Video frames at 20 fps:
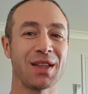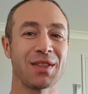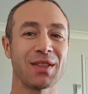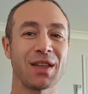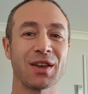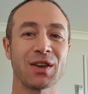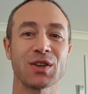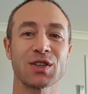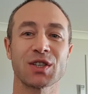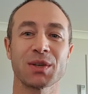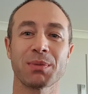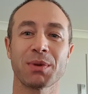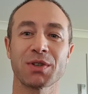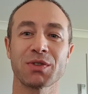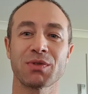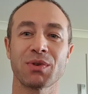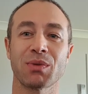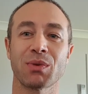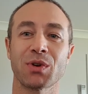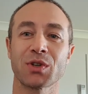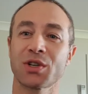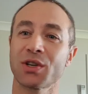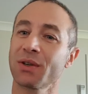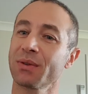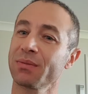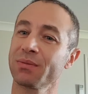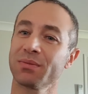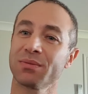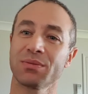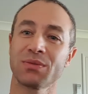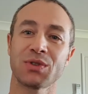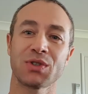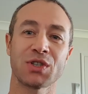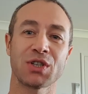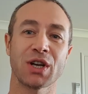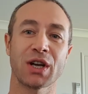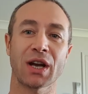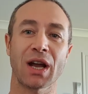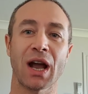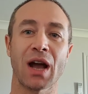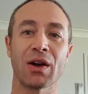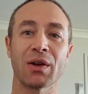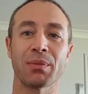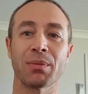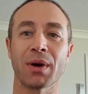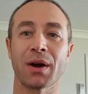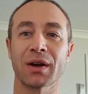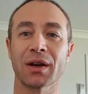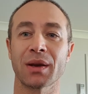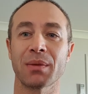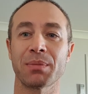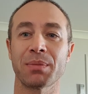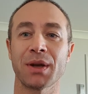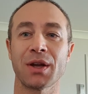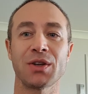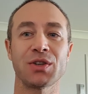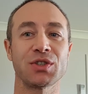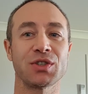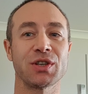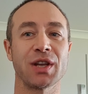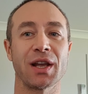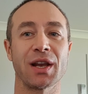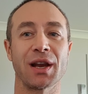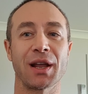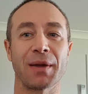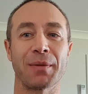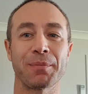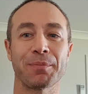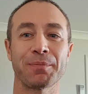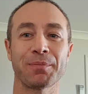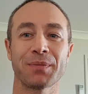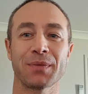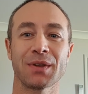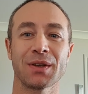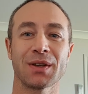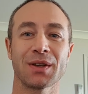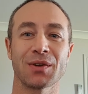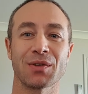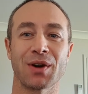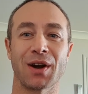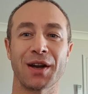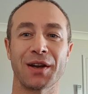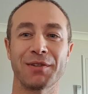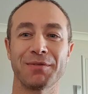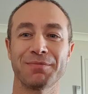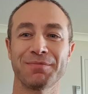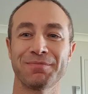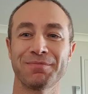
Thank you so much for watching. Check out Bargain Page Daily. Greg.